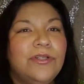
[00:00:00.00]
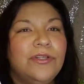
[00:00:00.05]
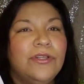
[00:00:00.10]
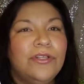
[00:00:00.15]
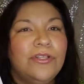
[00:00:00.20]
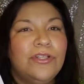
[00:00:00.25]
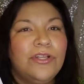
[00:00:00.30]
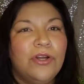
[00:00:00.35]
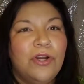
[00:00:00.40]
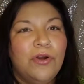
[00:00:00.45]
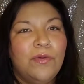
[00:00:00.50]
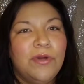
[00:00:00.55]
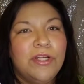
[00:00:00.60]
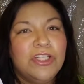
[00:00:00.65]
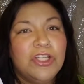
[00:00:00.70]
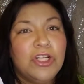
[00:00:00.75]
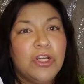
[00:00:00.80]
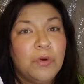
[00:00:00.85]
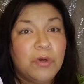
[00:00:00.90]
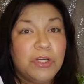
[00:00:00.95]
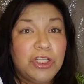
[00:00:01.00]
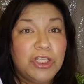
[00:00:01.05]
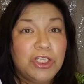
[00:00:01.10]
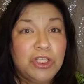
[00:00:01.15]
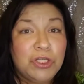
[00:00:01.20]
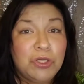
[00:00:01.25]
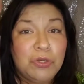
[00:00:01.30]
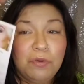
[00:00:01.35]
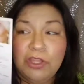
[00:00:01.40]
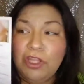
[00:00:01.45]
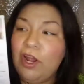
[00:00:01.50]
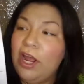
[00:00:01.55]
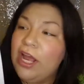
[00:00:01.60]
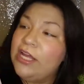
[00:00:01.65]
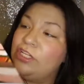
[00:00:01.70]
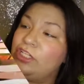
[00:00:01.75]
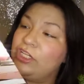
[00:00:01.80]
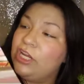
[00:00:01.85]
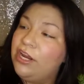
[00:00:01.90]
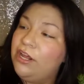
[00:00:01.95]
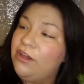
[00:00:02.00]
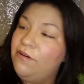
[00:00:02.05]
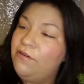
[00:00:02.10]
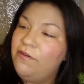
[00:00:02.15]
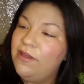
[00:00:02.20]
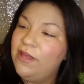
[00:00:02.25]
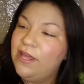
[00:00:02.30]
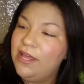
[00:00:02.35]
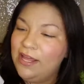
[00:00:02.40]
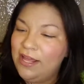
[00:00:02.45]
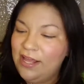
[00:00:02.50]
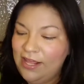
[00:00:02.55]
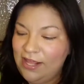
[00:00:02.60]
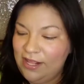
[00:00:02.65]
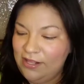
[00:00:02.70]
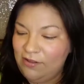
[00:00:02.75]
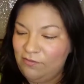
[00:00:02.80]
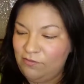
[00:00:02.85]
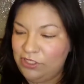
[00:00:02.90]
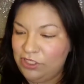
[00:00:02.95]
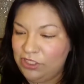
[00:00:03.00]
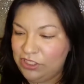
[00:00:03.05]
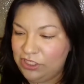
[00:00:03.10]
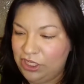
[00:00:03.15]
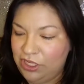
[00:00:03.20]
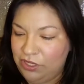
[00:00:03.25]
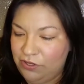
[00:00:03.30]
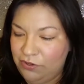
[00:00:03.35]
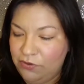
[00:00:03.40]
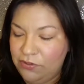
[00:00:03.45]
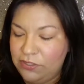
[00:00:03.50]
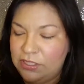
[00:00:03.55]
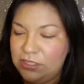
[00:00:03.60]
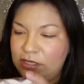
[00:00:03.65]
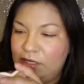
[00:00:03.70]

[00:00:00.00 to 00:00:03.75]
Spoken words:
don't always know what to do with their eyeshadow, which is cute.